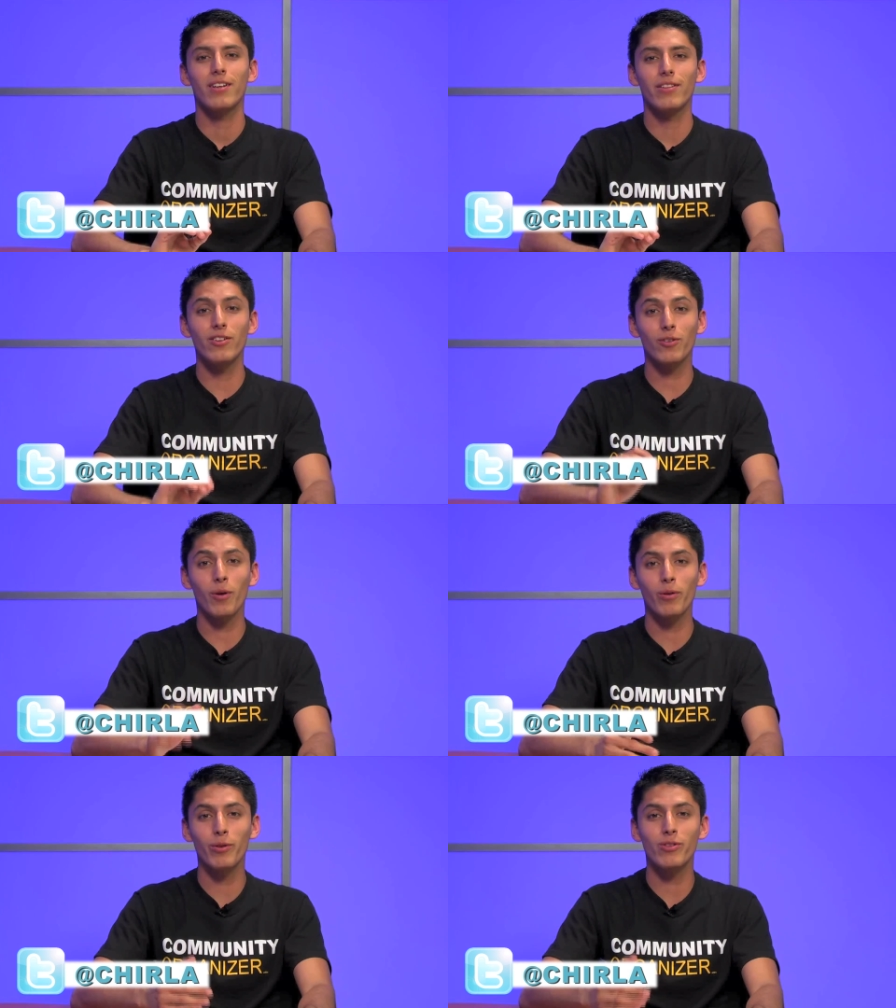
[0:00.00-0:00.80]
This
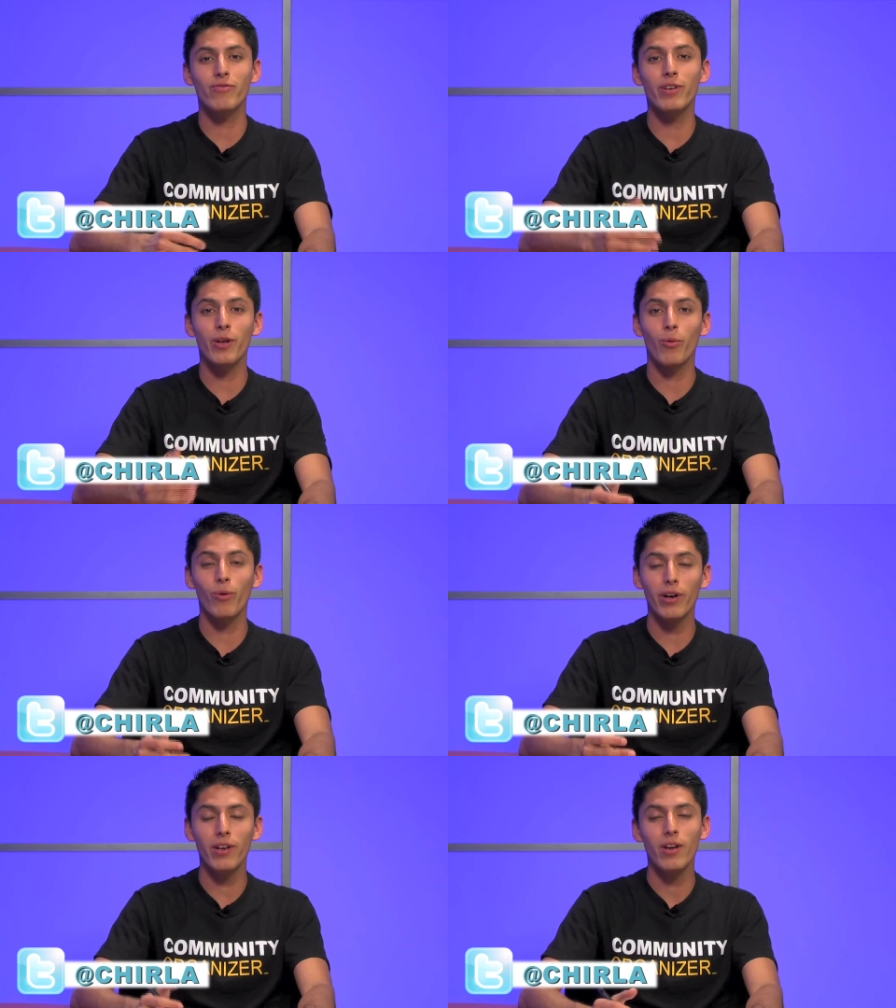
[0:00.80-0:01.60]
concludes video
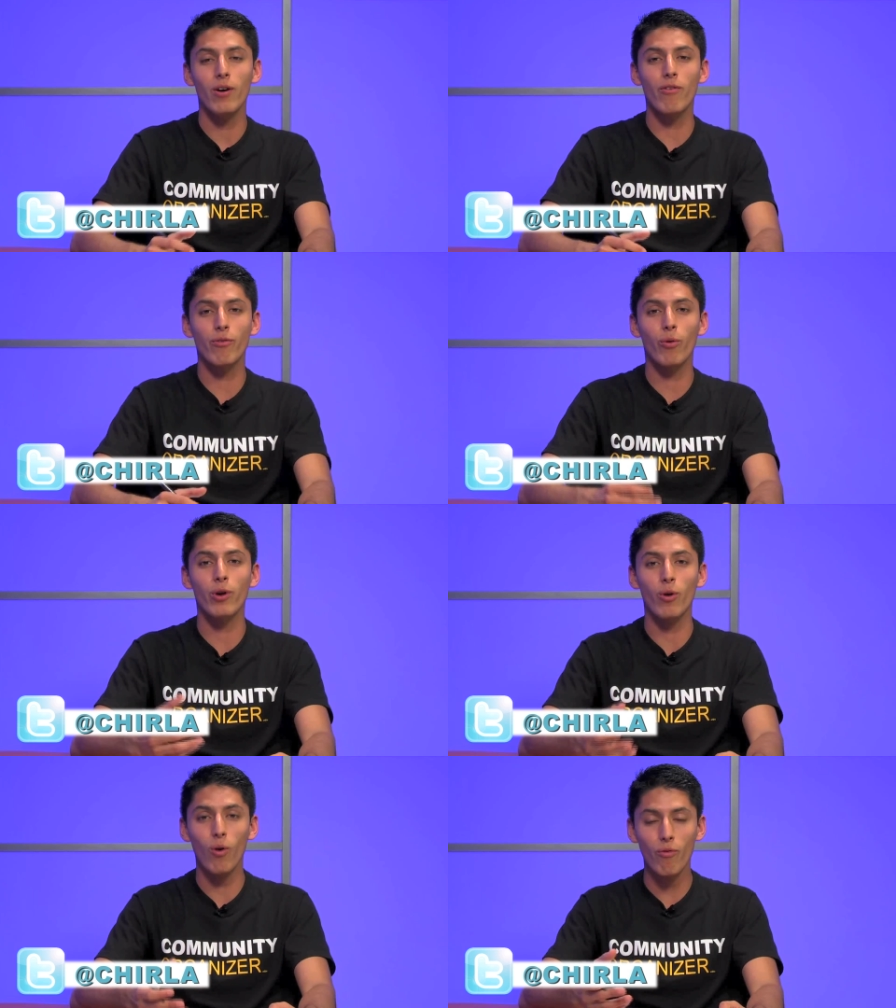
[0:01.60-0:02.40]
one of going
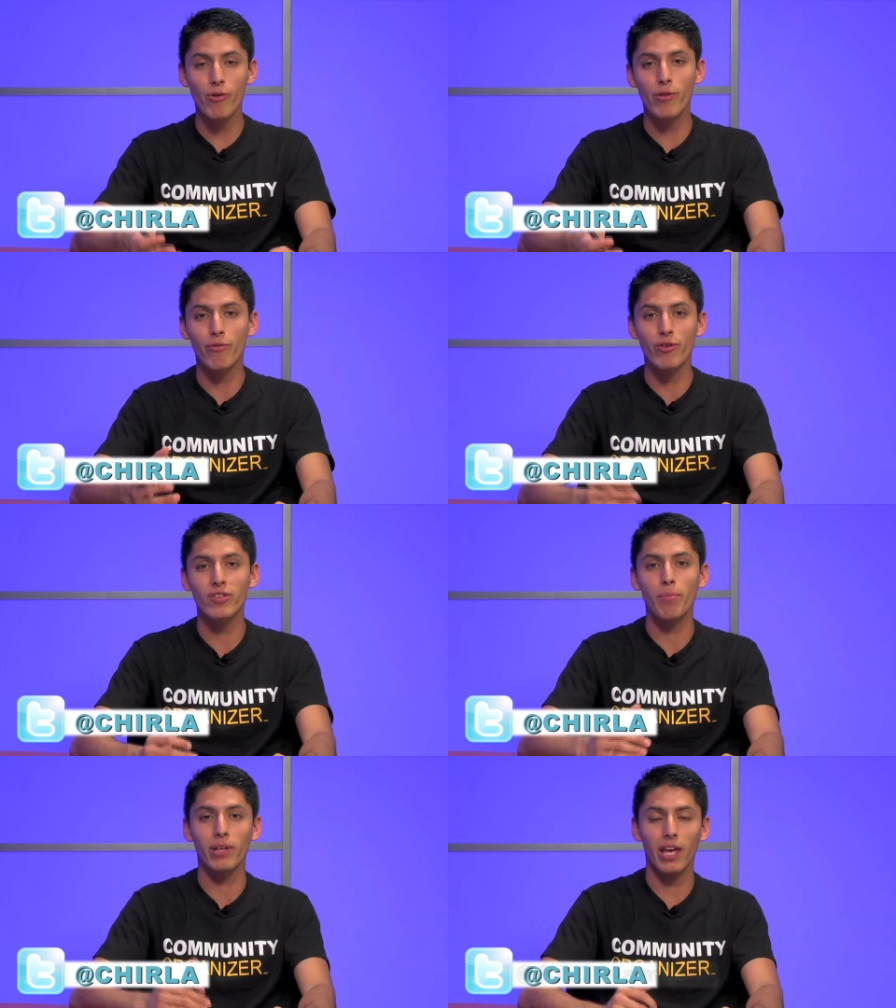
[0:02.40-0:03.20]
over the first
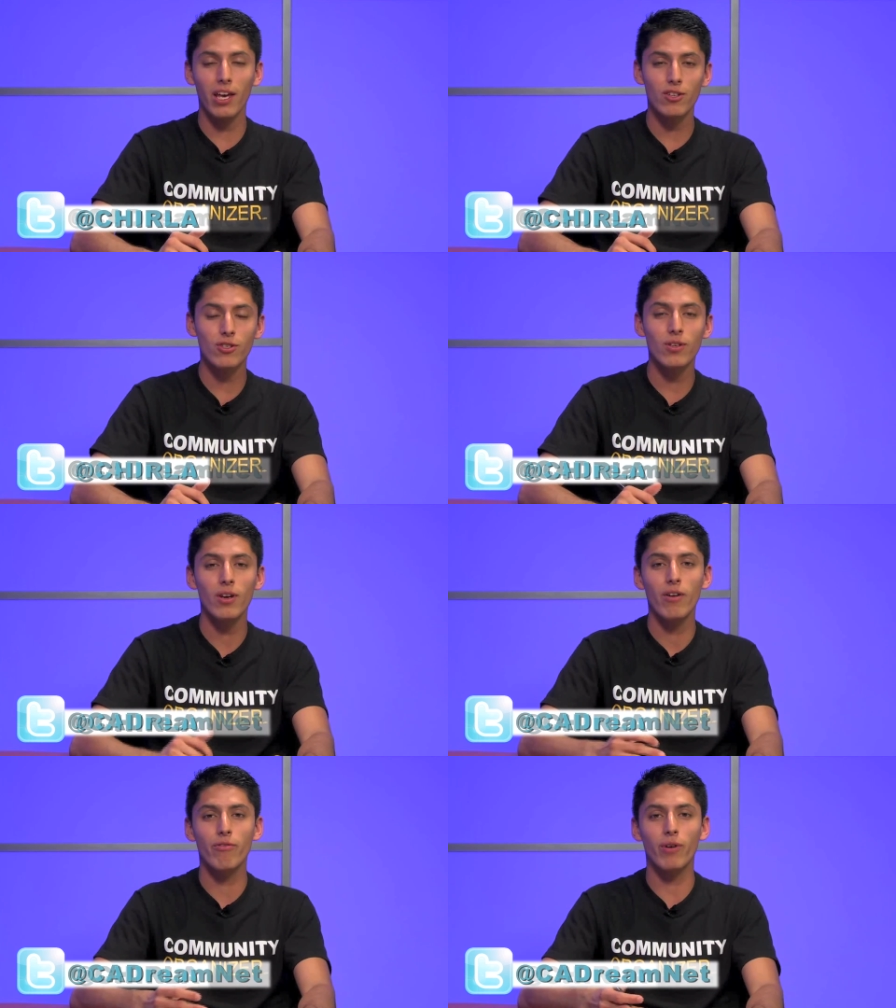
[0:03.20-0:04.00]
application
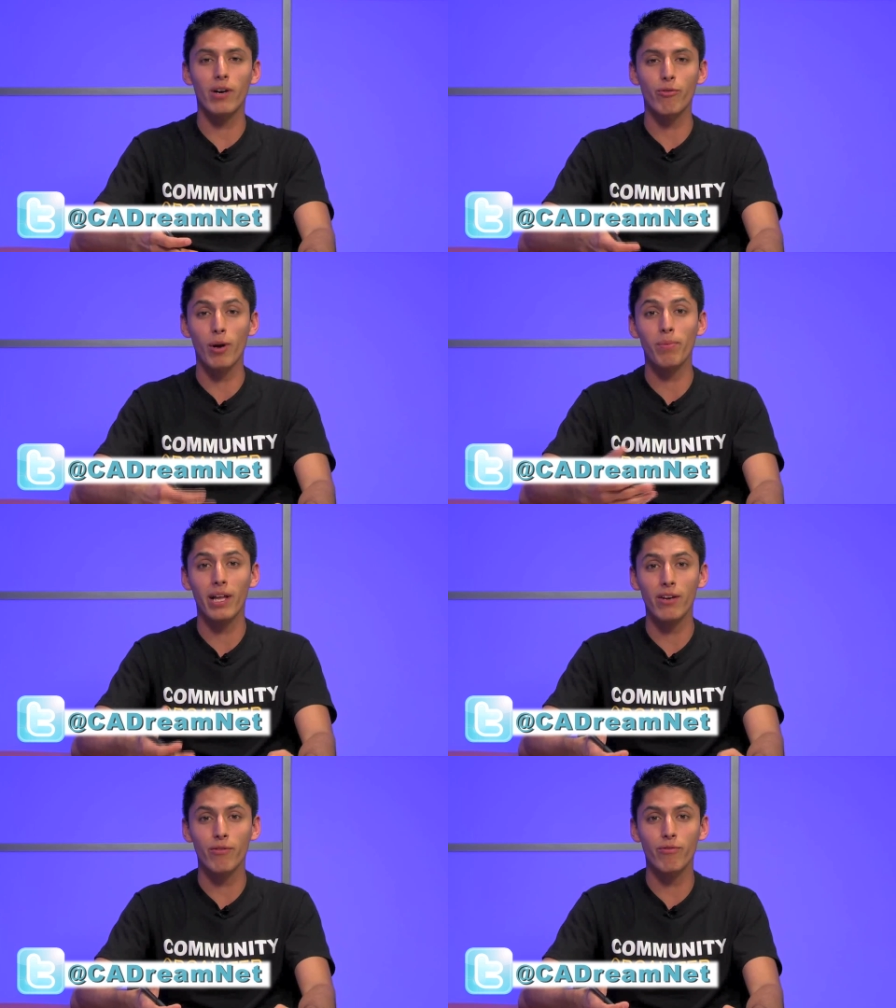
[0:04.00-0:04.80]
uh, for
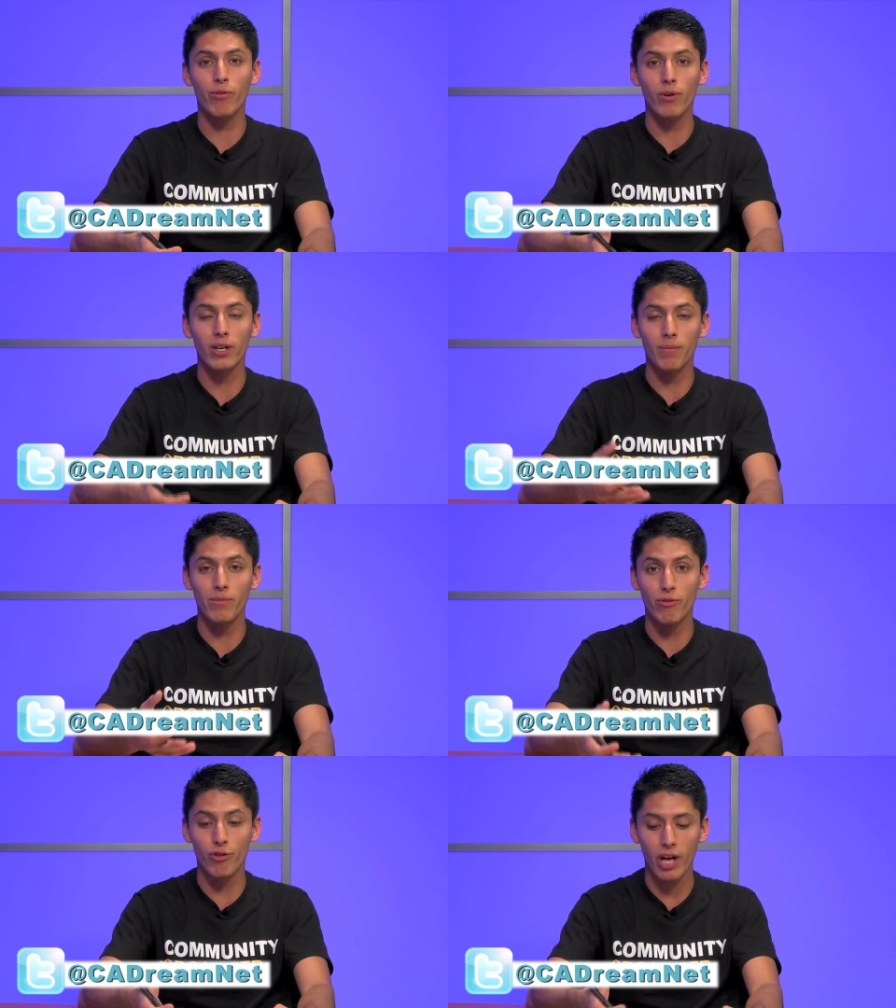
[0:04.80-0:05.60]
applying for um, the
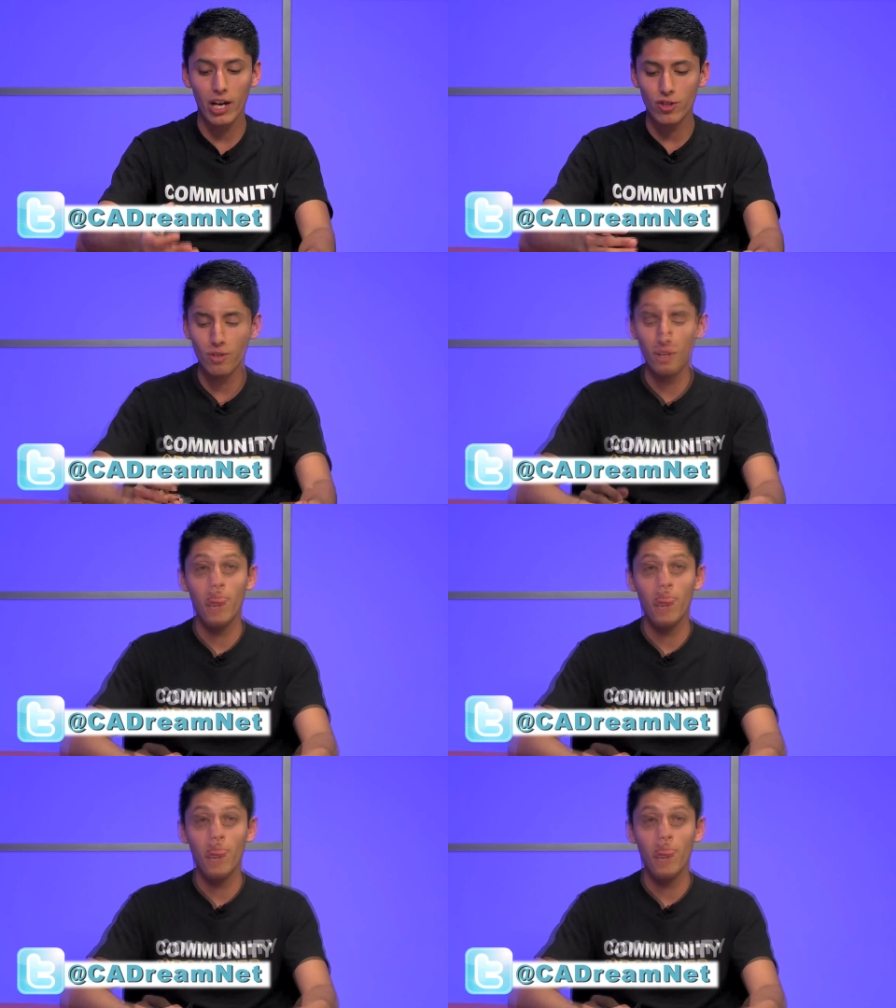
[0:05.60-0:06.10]
fraud action.